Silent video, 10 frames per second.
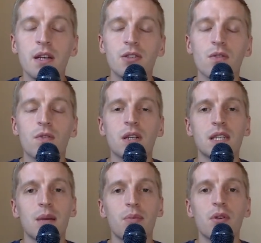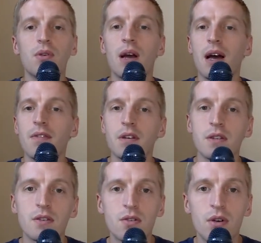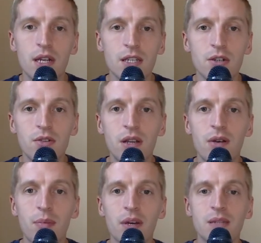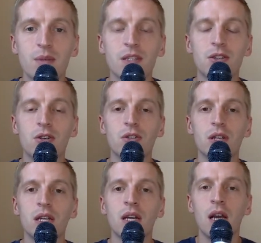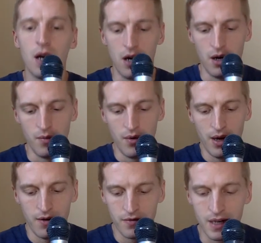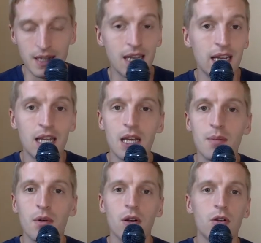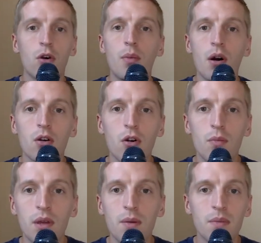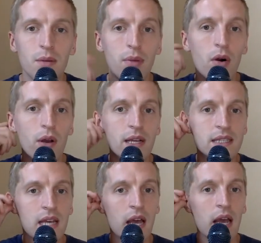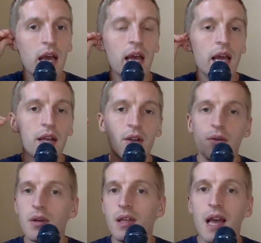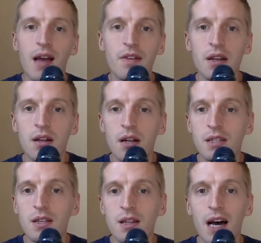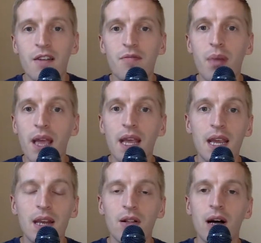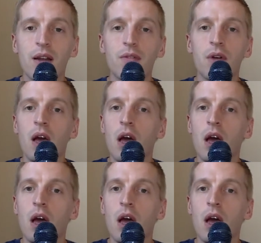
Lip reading: So for example, you have a traditional knee replacement surgery, you have titanium or a cobalt chromium components, and you're really having a lot of pain, a lot of